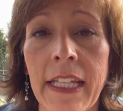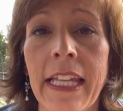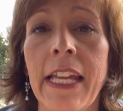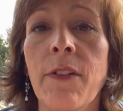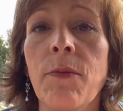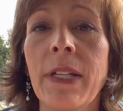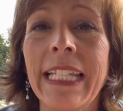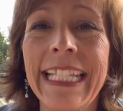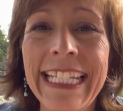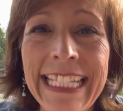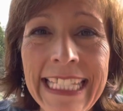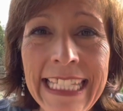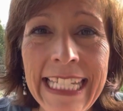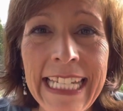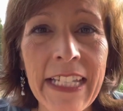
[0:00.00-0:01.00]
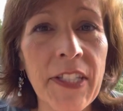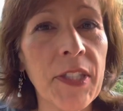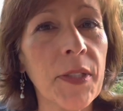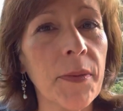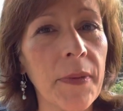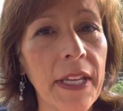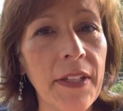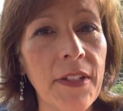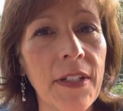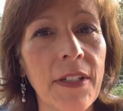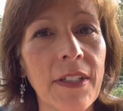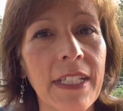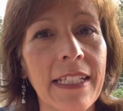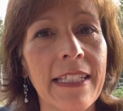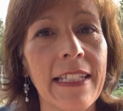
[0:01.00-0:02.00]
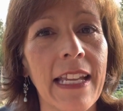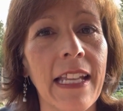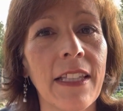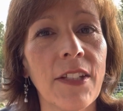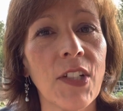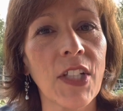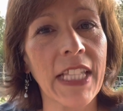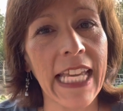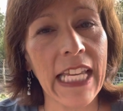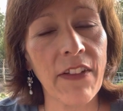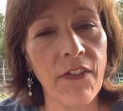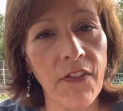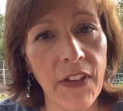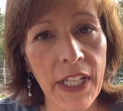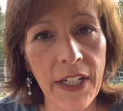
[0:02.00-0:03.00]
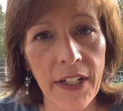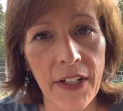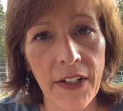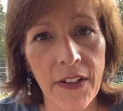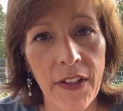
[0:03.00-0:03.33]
And releasing and surrender does not look like fear.